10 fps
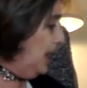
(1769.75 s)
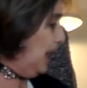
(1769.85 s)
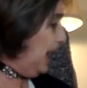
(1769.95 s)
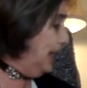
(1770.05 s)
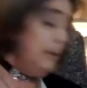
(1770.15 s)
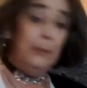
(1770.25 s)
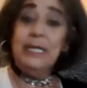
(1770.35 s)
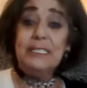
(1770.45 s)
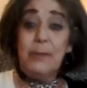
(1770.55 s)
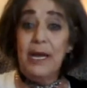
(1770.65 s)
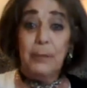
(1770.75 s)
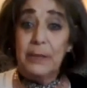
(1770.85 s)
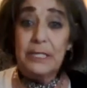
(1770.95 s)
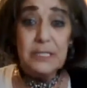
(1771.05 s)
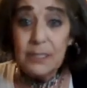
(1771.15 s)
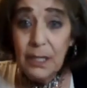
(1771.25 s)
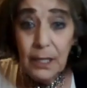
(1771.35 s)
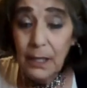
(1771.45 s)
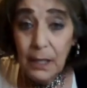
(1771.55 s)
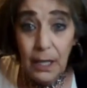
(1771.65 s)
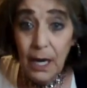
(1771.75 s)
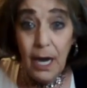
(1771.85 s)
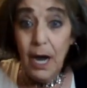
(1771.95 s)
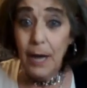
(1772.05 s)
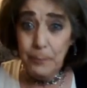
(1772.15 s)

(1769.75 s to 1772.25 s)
I didn't buy tomato plants. I